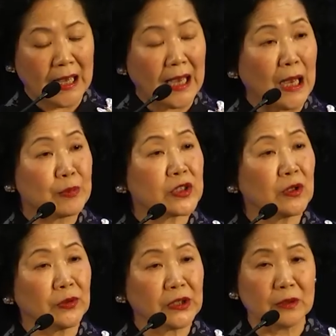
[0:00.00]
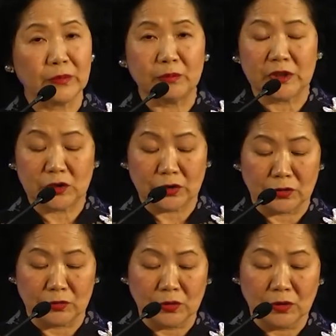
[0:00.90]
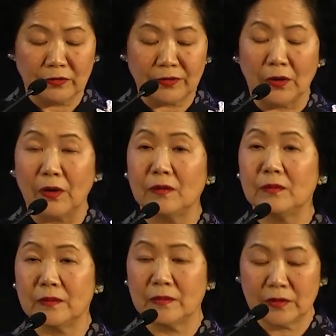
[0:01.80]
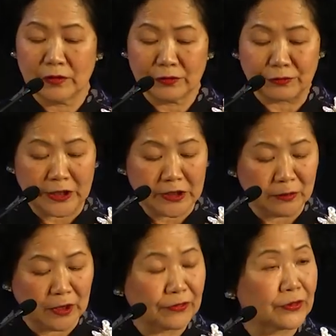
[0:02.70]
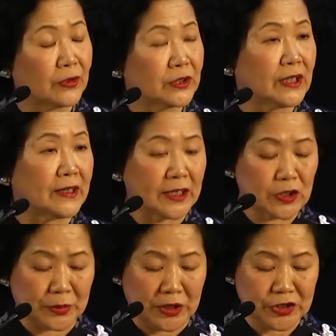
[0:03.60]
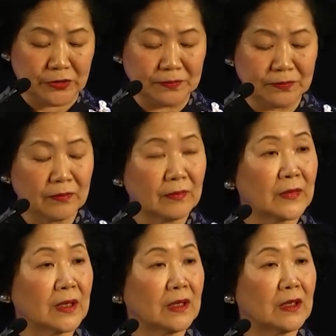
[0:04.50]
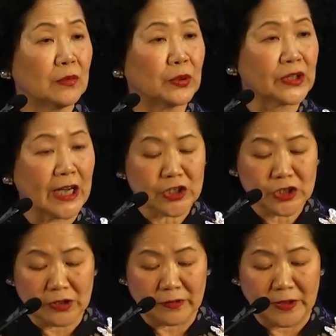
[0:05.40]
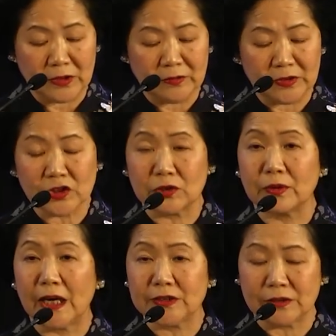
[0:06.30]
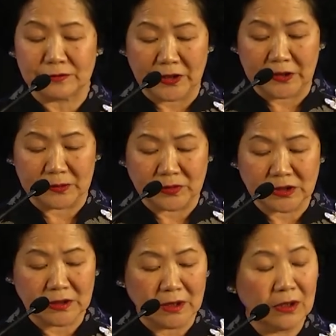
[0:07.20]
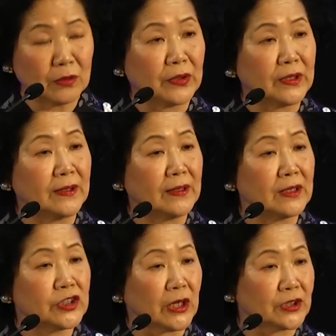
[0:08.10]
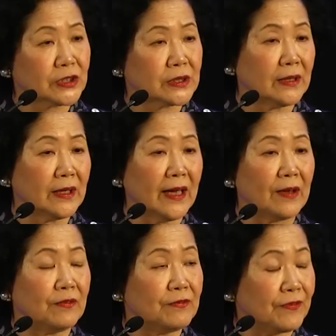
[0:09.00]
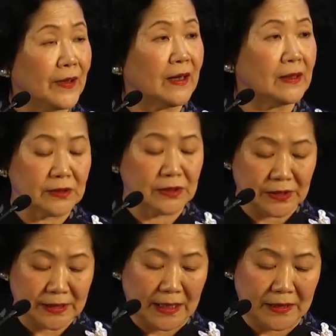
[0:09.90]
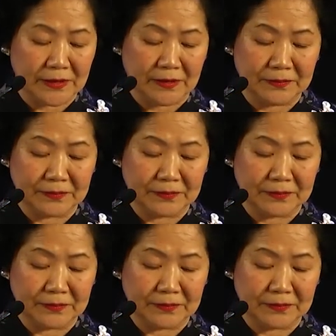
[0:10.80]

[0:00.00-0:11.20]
Absolute commitment to the rule of law, freedom of thought and expression, protection of individual rights and freedoms within a just and fair society.